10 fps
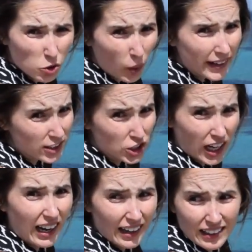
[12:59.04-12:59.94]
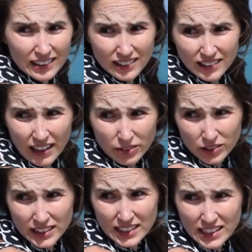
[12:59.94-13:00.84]
Quite shy. I've
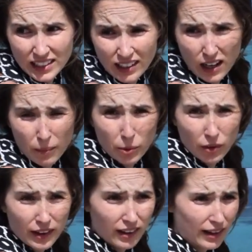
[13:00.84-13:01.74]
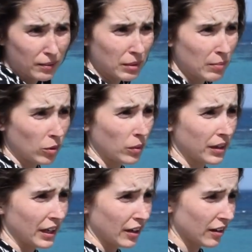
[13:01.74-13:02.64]
only seen a couple that like people were
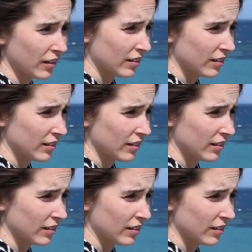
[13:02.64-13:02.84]
near.